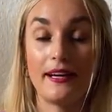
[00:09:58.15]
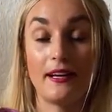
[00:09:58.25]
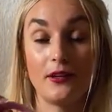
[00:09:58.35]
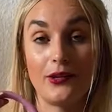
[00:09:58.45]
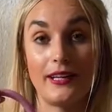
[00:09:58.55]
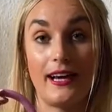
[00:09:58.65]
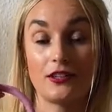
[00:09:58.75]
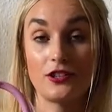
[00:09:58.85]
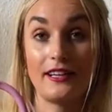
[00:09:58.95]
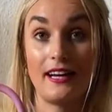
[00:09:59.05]
and you can
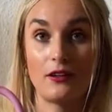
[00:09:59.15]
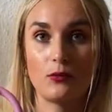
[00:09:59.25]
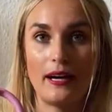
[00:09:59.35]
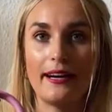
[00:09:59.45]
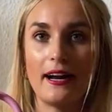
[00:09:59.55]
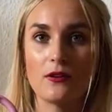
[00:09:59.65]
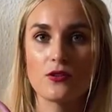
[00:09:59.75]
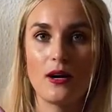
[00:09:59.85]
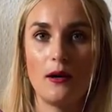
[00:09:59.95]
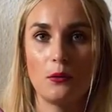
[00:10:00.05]
actually get it right now.
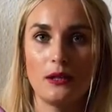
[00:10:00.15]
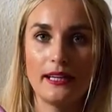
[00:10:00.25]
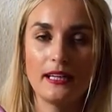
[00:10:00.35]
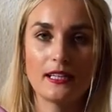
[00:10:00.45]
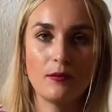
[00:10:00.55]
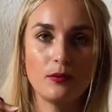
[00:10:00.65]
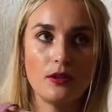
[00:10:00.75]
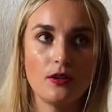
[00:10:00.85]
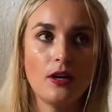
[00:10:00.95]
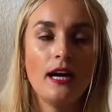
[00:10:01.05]
So I will link it down
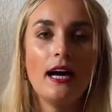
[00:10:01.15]
below.